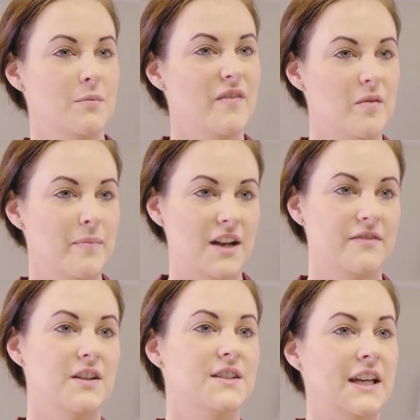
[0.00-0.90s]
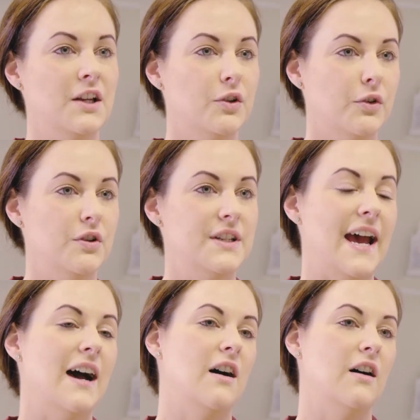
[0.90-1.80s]
some of the benefits include
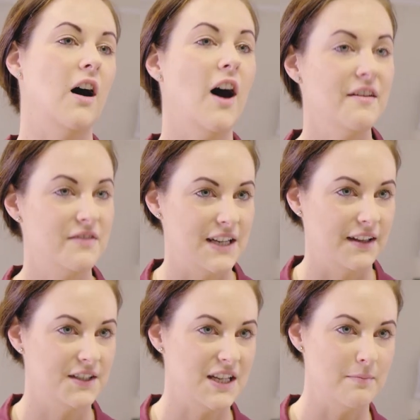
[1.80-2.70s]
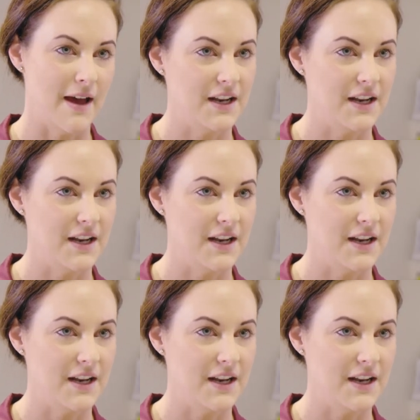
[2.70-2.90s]
our high-fidelity